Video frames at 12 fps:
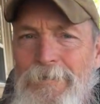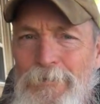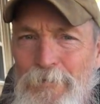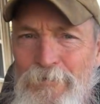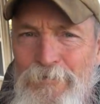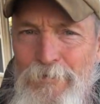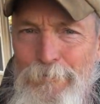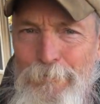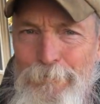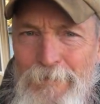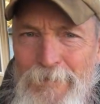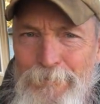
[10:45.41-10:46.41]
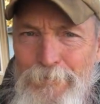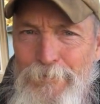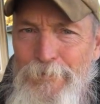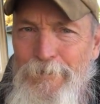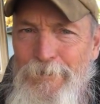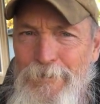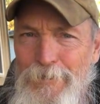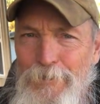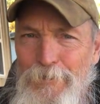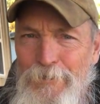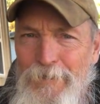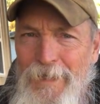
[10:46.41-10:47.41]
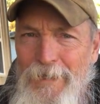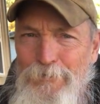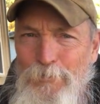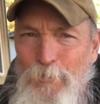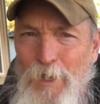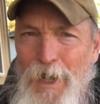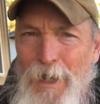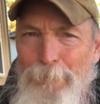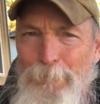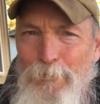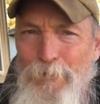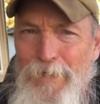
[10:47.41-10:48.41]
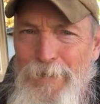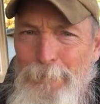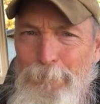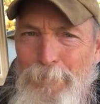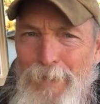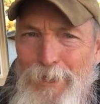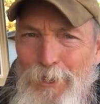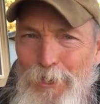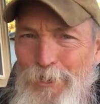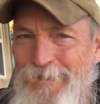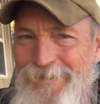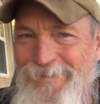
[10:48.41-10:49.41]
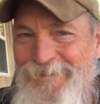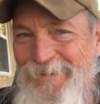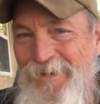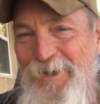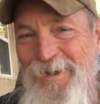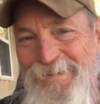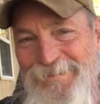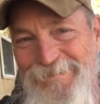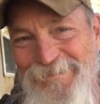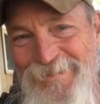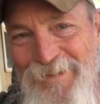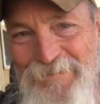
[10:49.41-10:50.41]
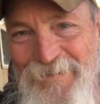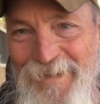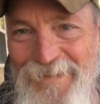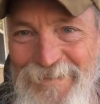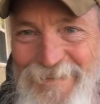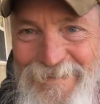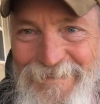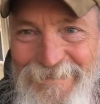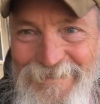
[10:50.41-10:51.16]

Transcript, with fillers: Do yourself a favor, learn how to operate better. All right, I'll see you out there.